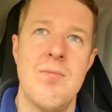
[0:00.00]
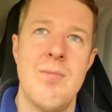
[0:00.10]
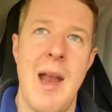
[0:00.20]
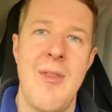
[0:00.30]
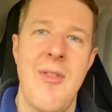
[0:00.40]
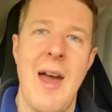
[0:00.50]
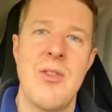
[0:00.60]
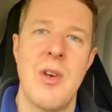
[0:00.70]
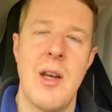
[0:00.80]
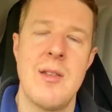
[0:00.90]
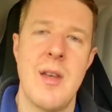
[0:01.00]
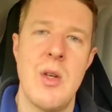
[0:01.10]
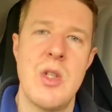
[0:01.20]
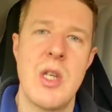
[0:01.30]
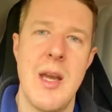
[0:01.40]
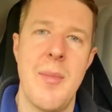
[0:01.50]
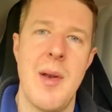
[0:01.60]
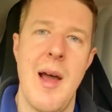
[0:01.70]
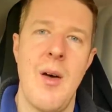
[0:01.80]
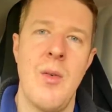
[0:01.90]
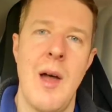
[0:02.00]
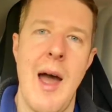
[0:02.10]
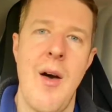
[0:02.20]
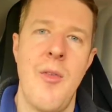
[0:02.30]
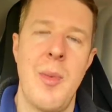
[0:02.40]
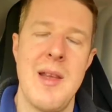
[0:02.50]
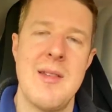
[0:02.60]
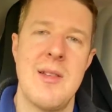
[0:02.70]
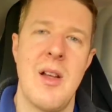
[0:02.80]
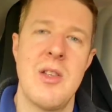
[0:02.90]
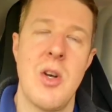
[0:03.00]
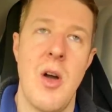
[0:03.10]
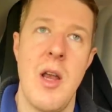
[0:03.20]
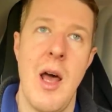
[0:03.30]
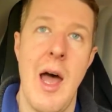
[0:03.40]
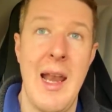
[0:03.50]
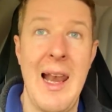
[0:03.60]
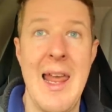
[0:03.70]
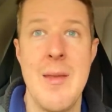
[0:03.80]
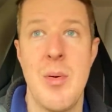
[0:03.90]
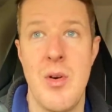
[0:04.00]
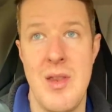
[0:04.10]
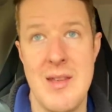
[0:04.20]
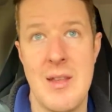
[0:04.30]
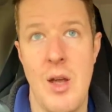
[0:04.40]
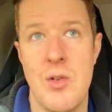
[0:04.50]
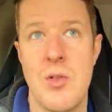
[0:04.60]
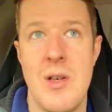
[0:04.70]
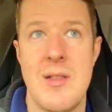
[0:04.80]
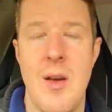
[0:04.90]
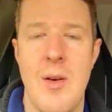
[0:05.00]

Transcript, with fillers: manufacturing is so cheap now out of places like China and labour in this country is so